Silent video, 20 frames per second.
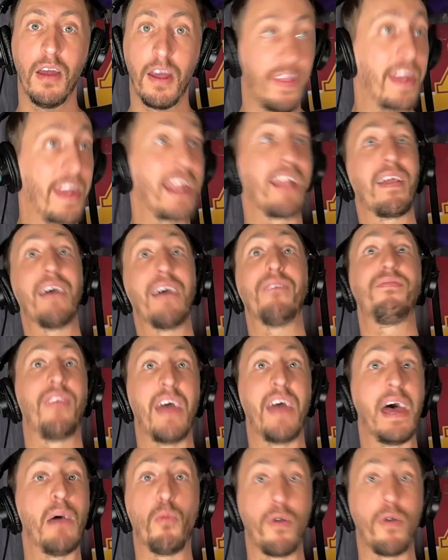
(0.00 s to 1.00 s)
Then he left
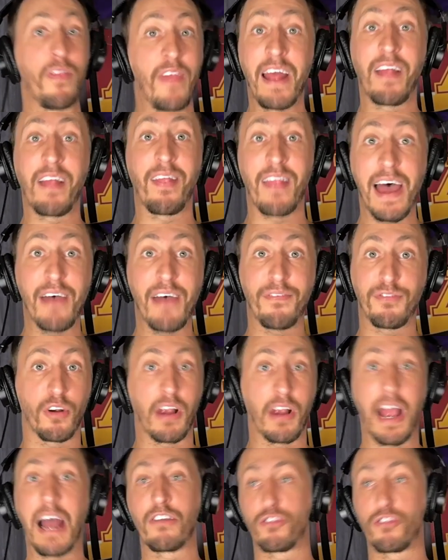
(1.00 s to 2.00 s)
them when they left
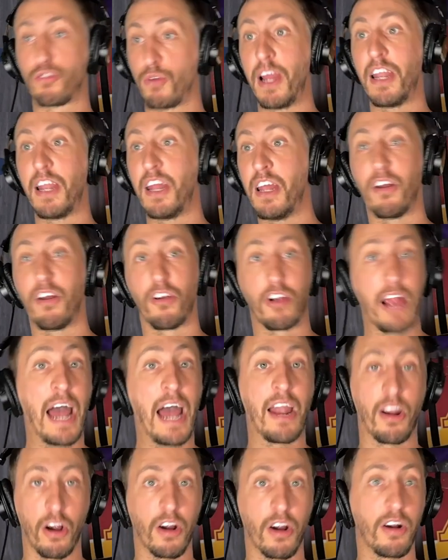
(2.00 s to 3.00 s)
or got traded or
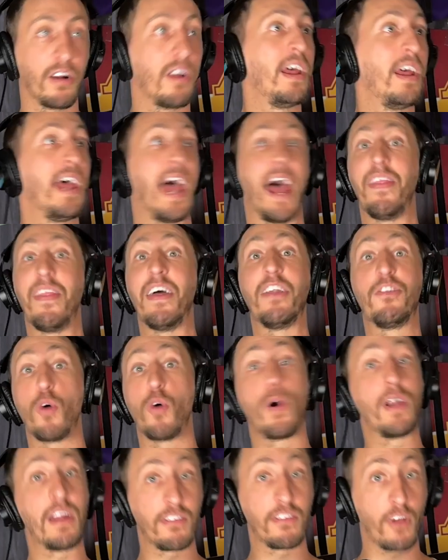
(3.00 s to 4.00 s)
got hurt, and then
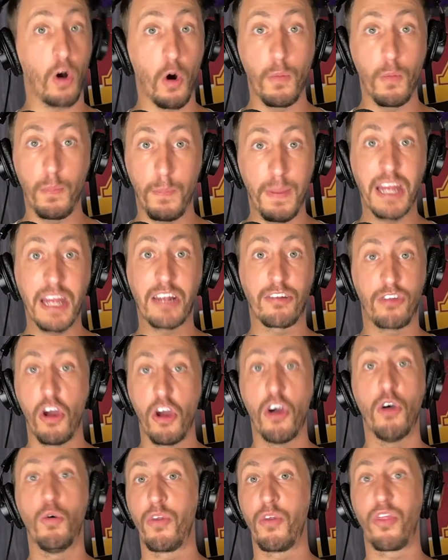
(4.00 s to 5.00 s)
joined his own big
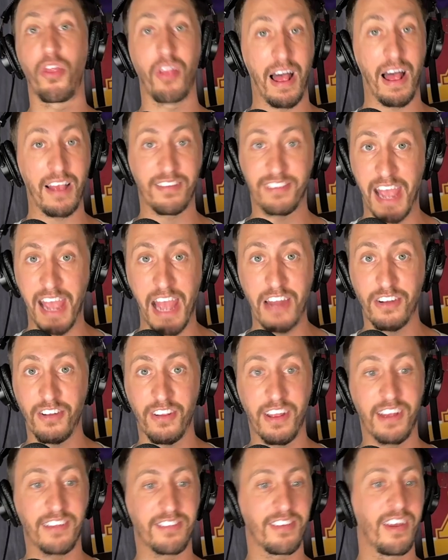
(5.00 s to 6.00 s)
two with Los
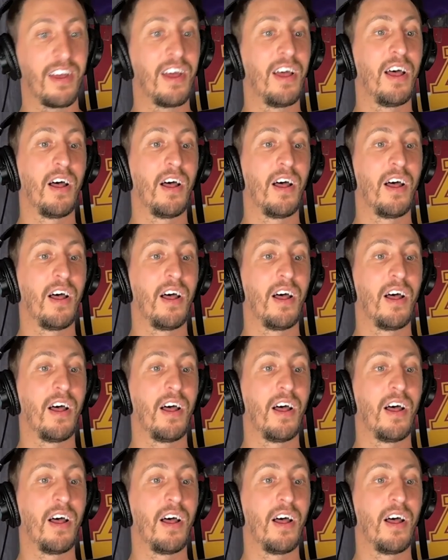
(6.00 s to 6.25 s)
Angeles.